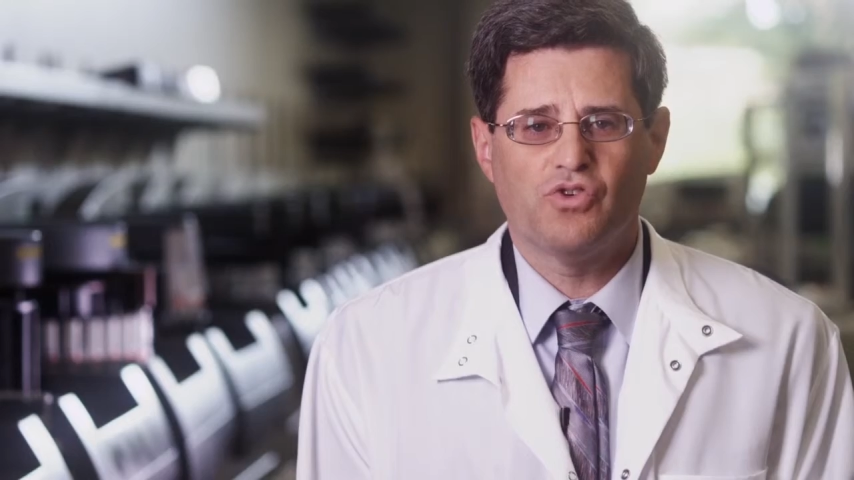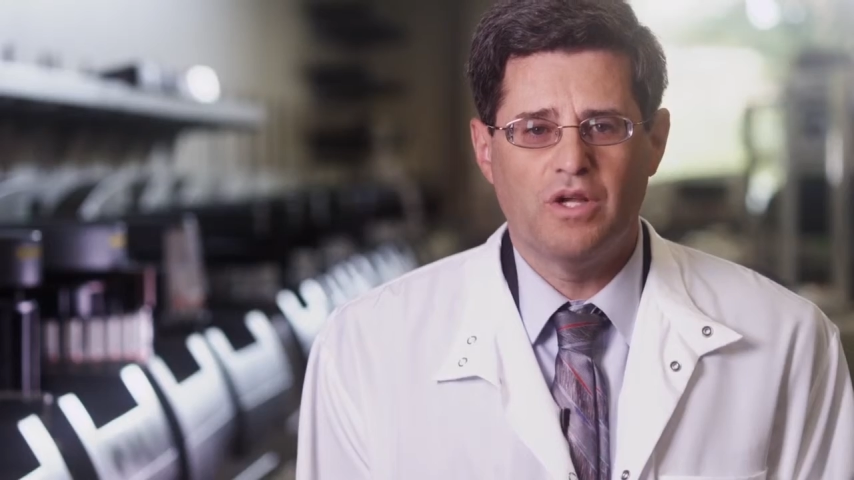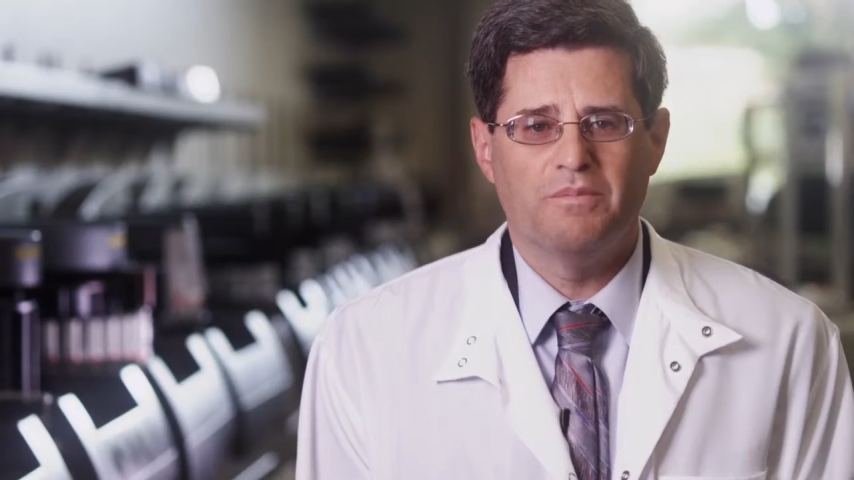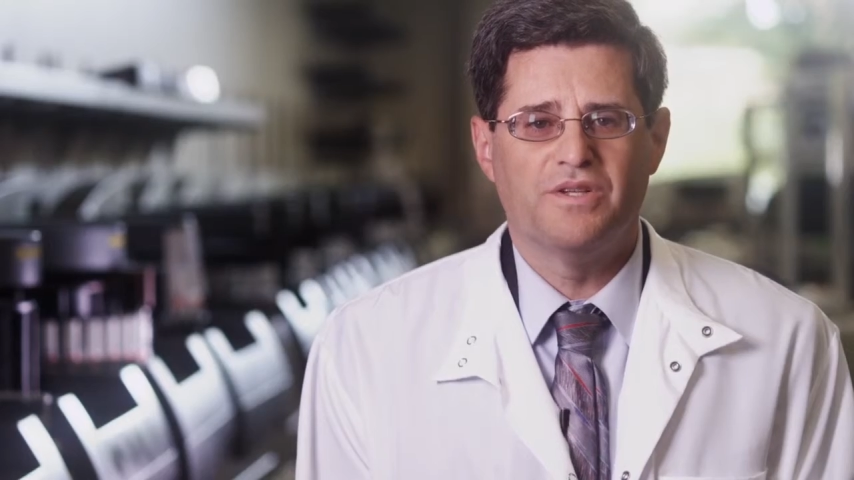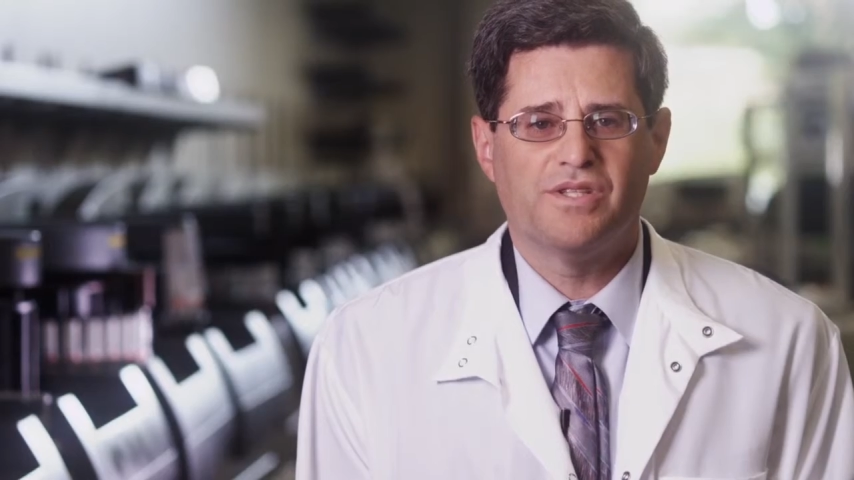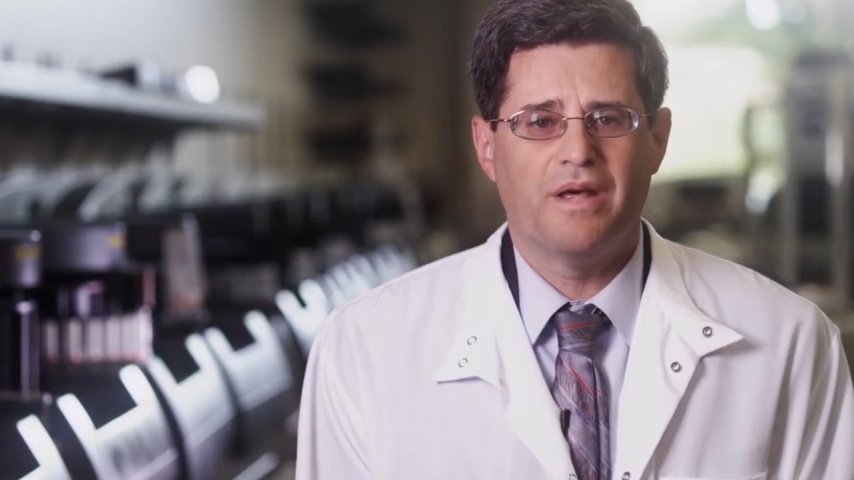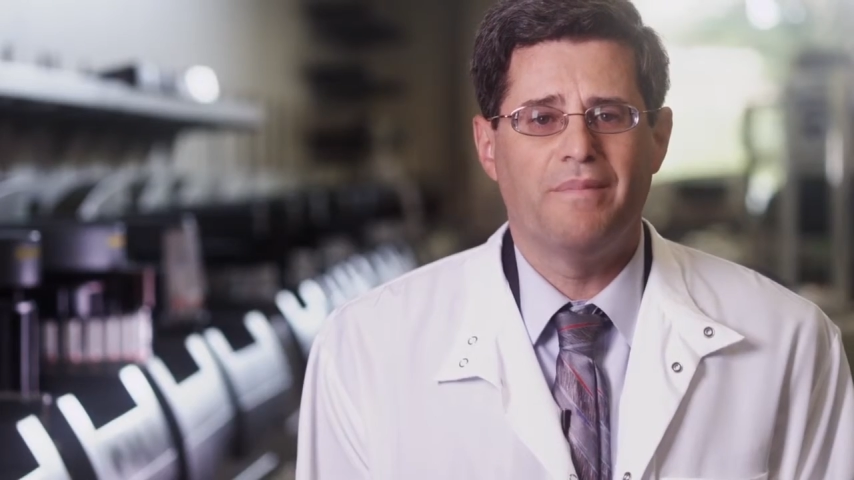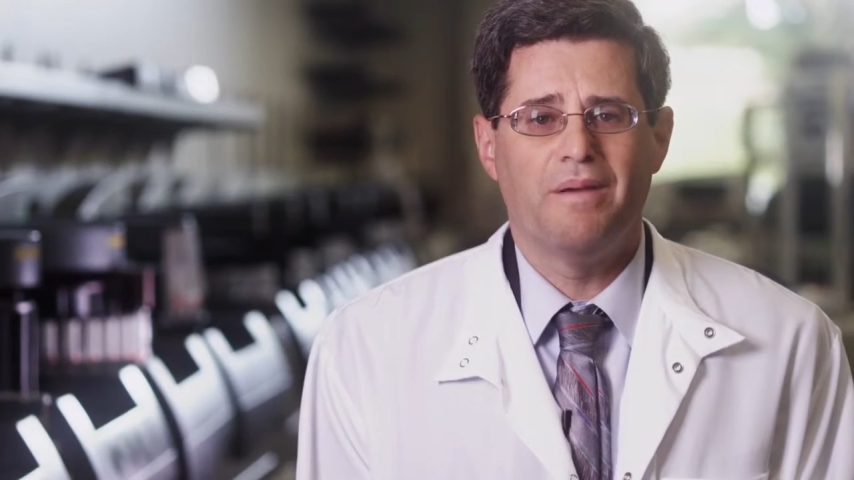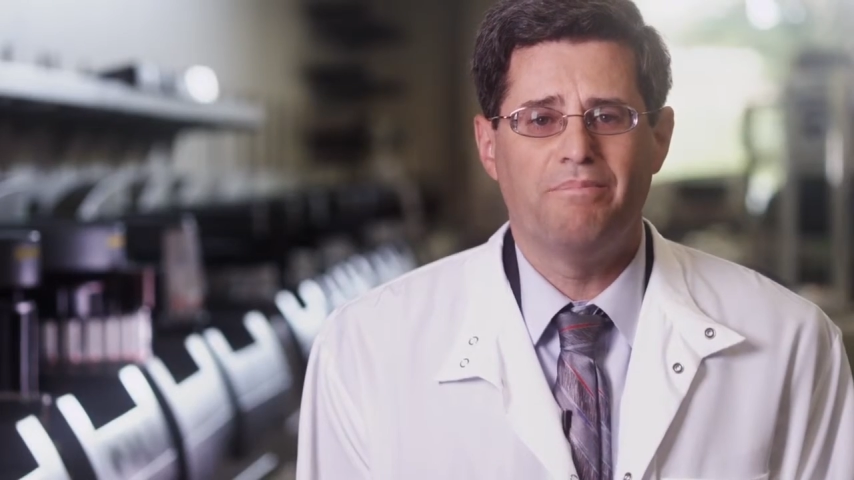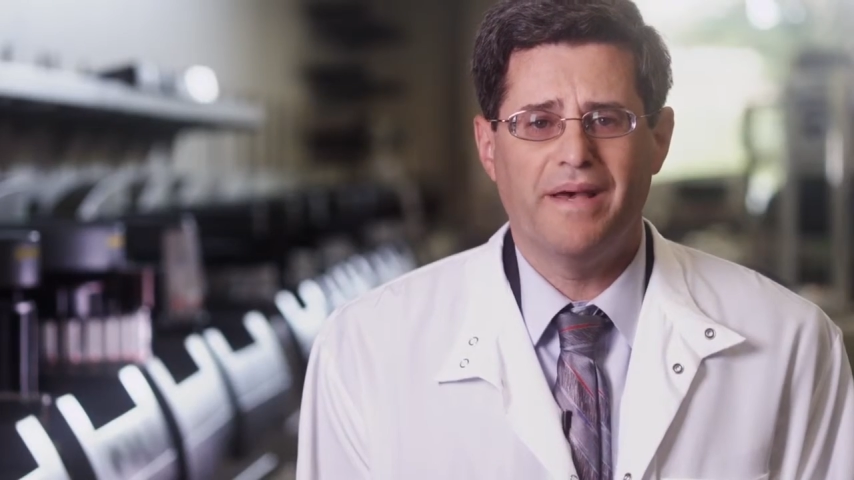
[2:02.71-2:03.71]
treatments
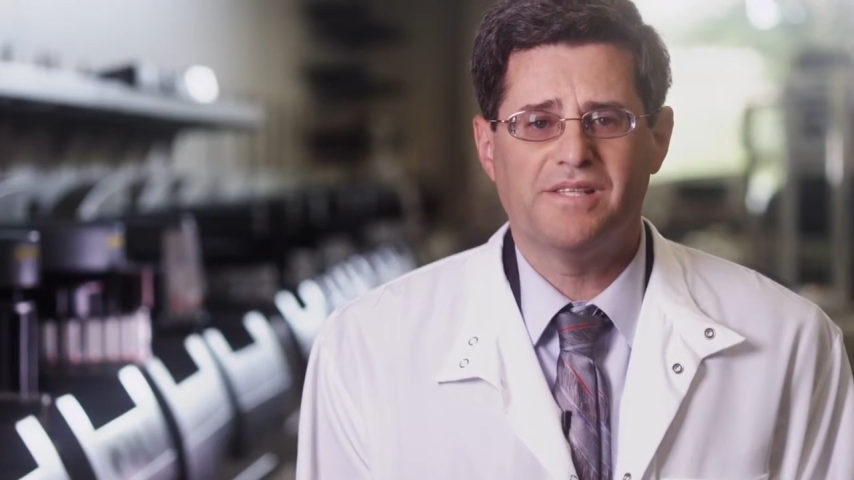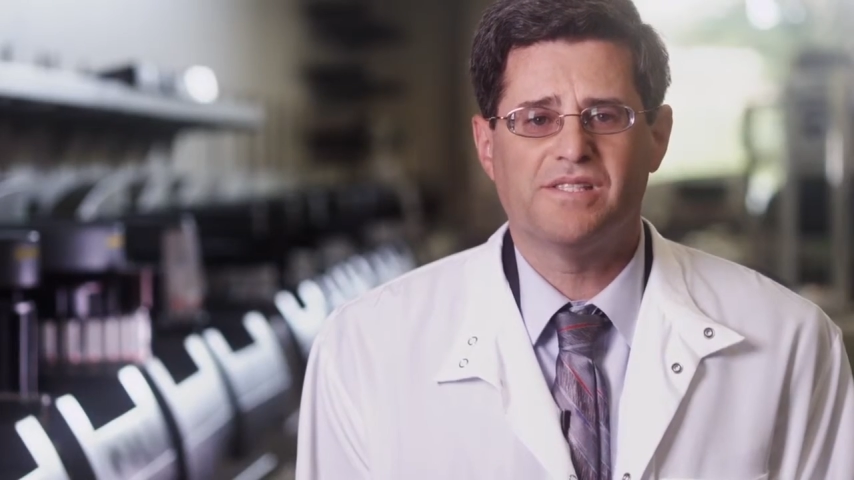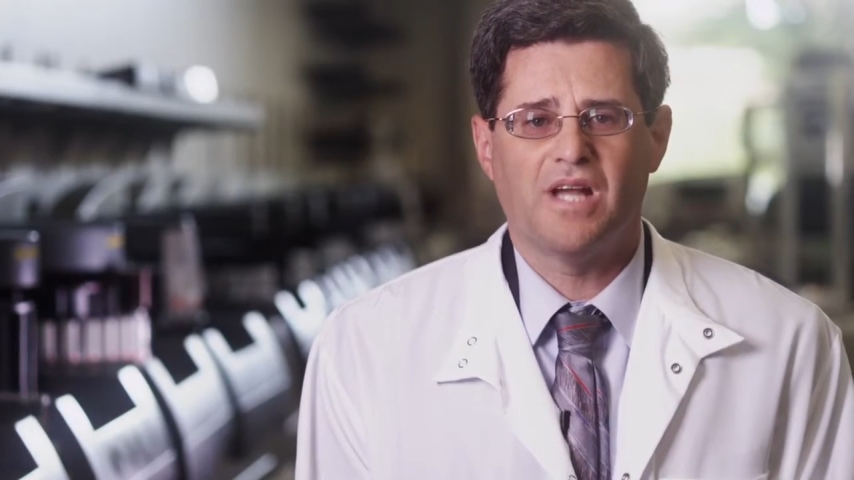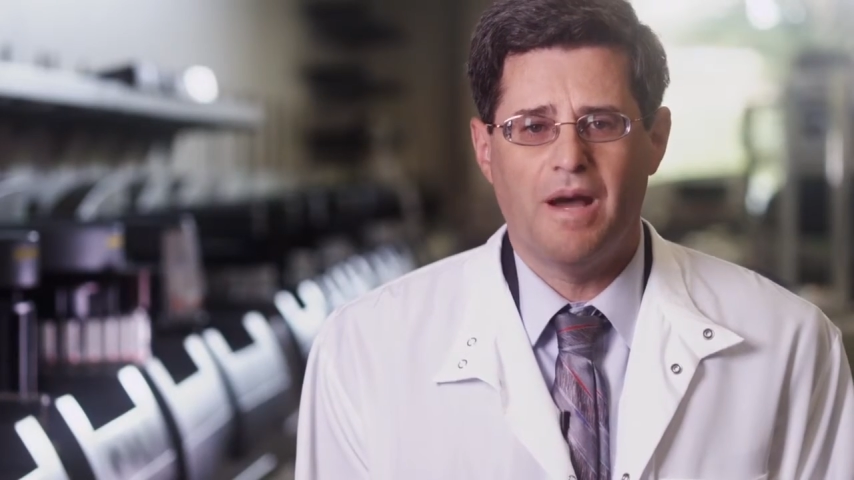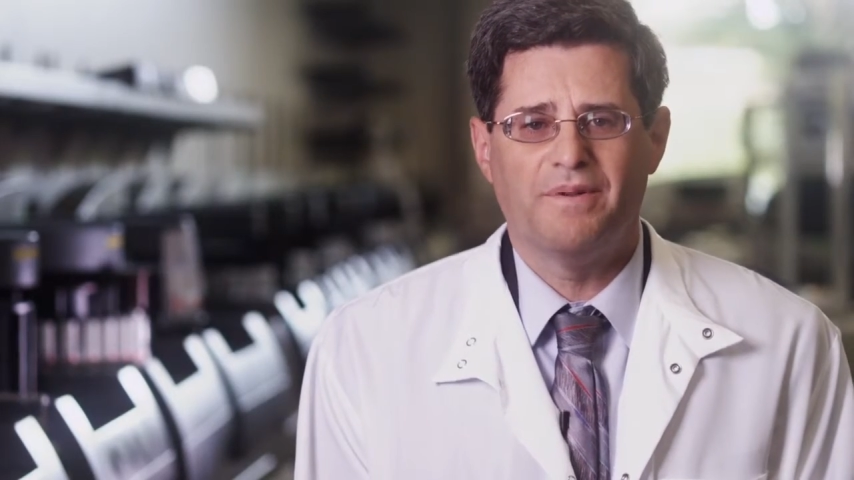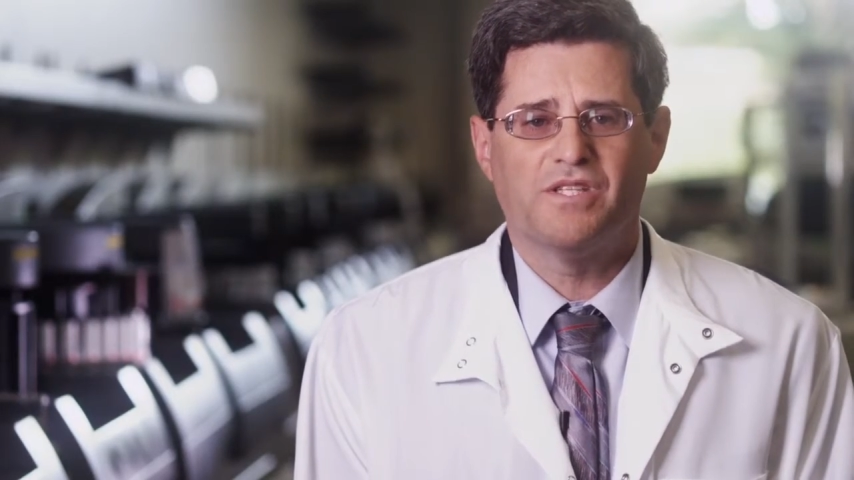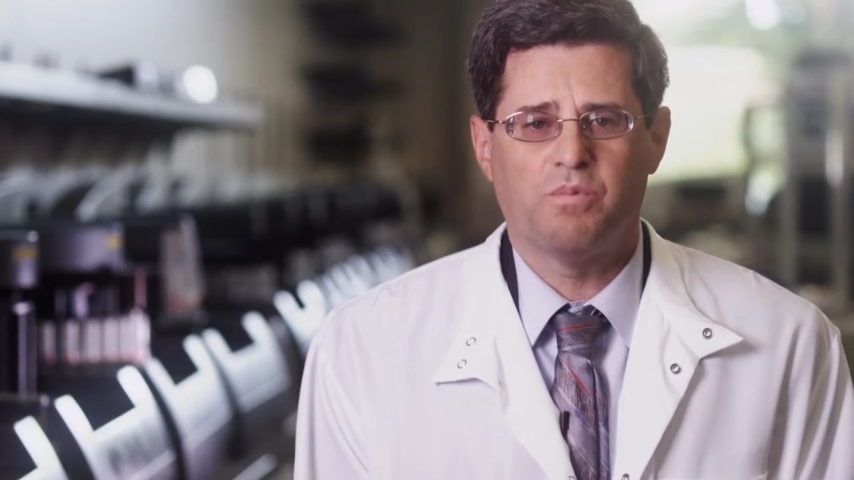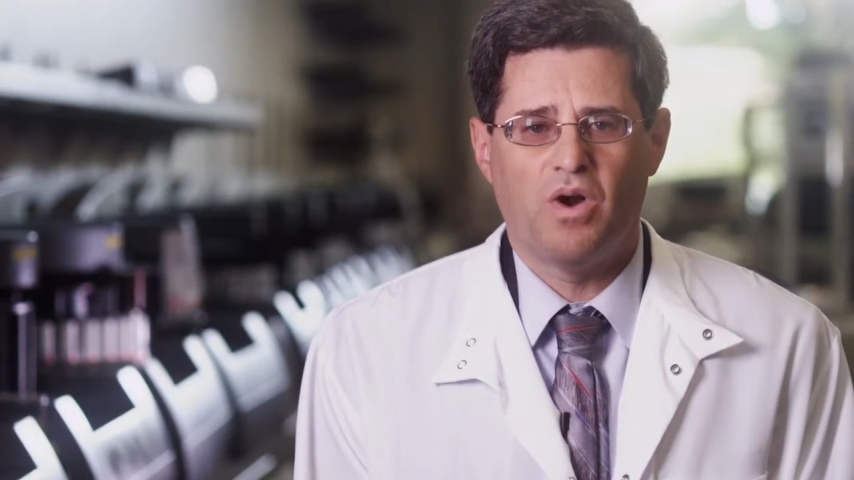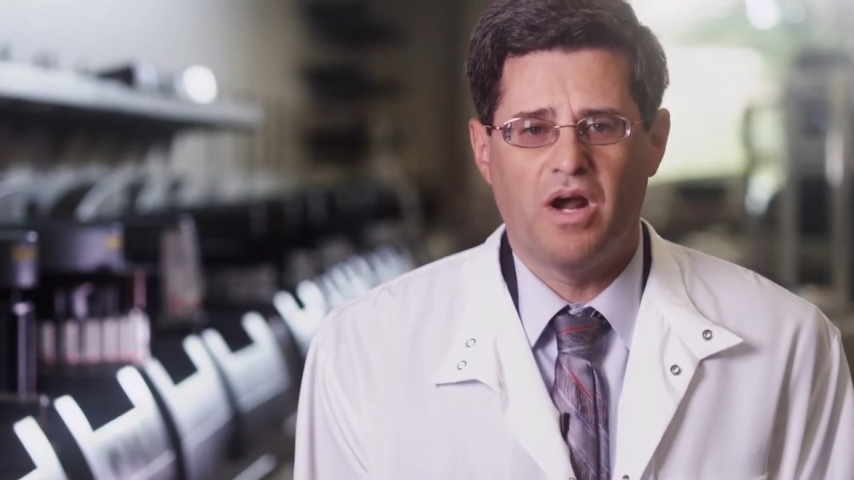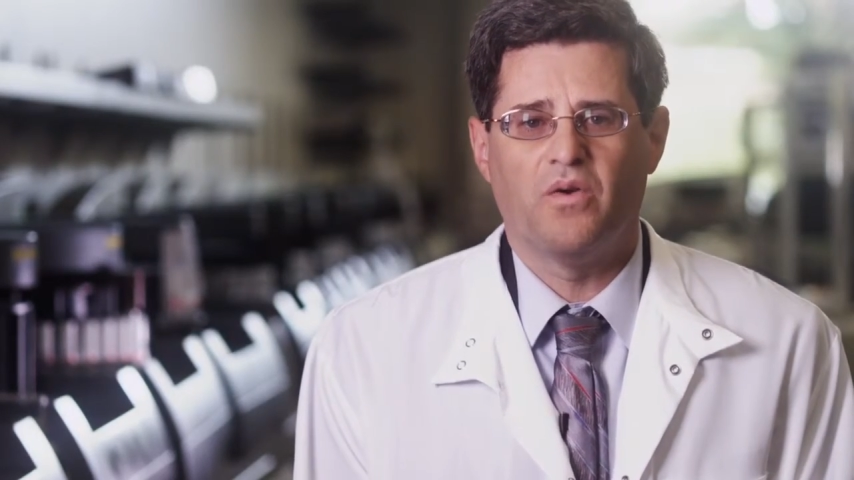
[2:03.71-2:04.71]
that may best stop its
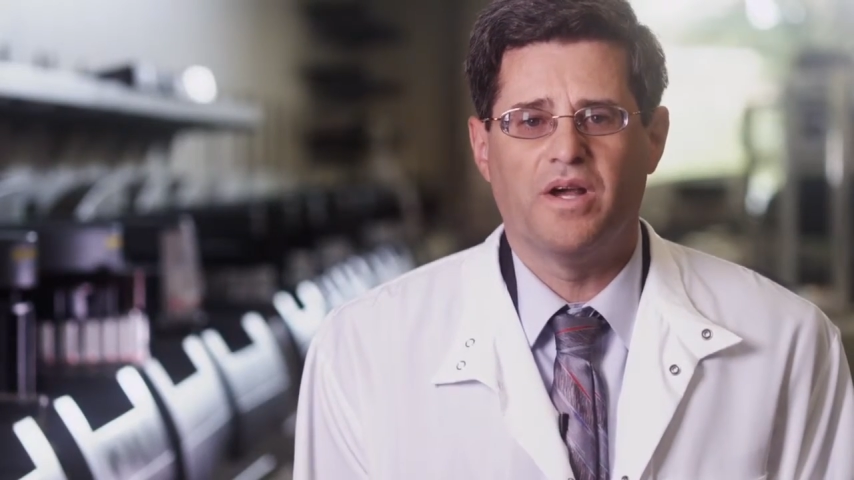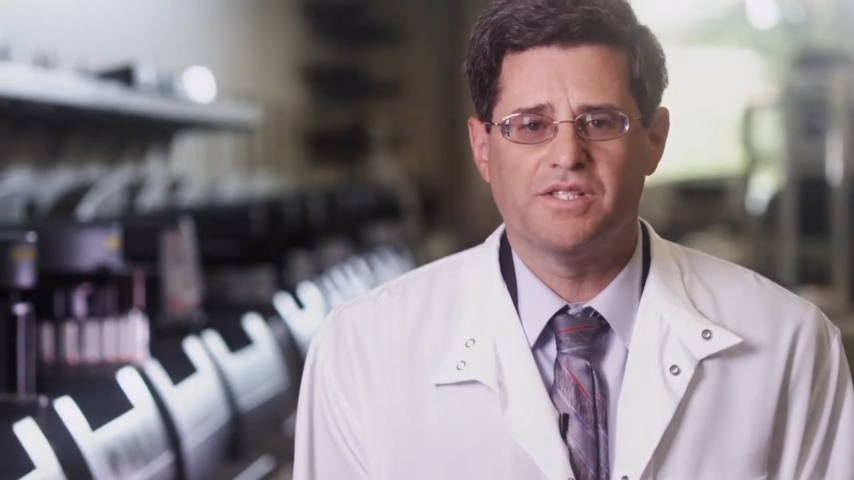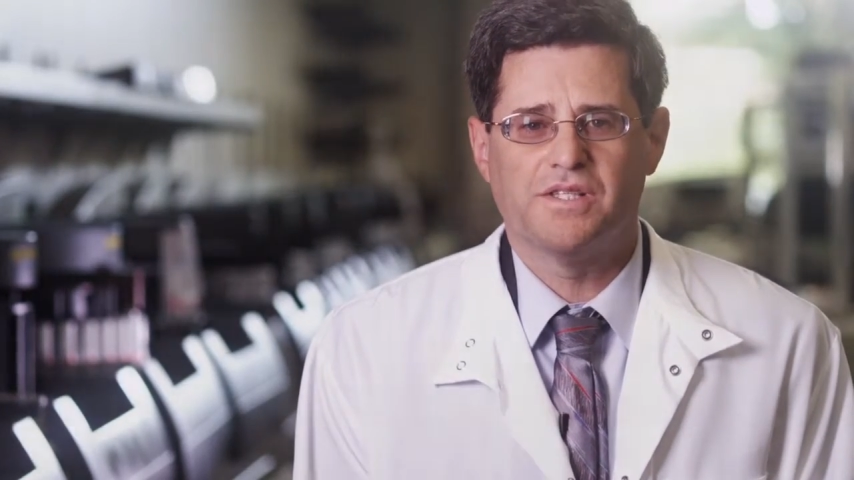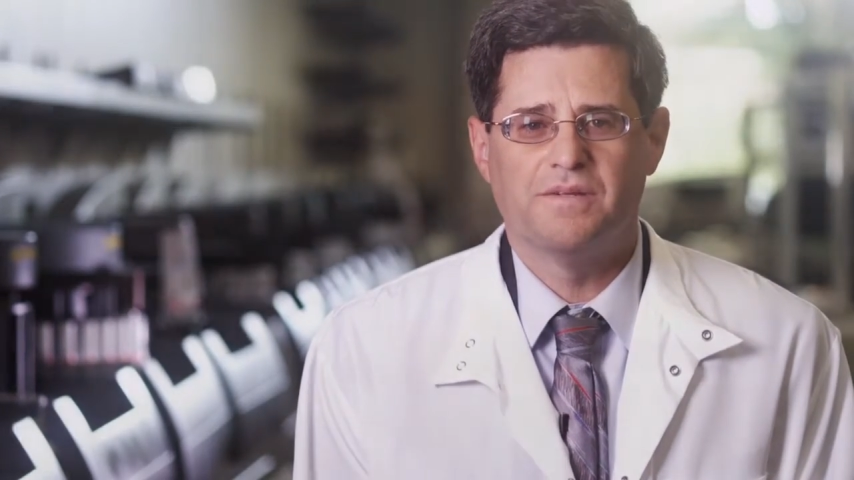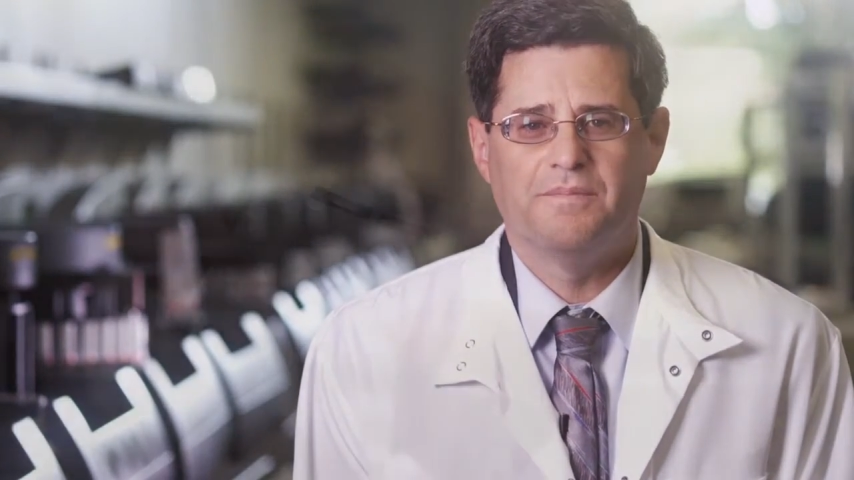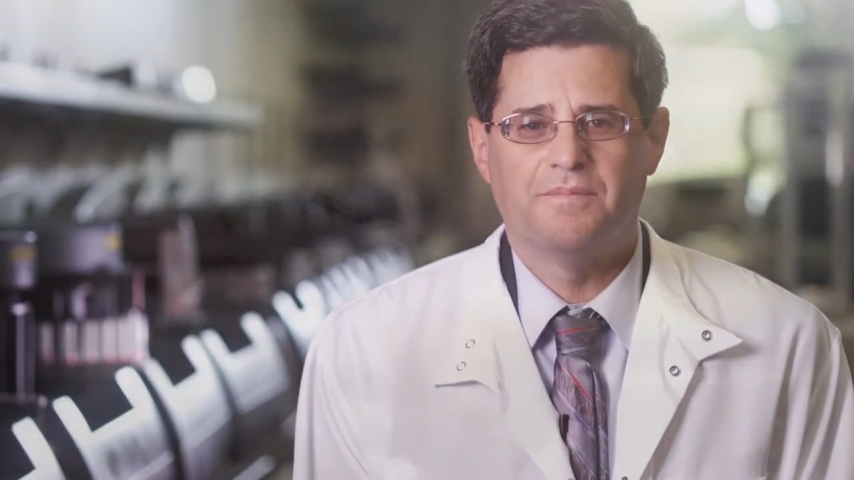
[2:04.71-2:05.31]
progress.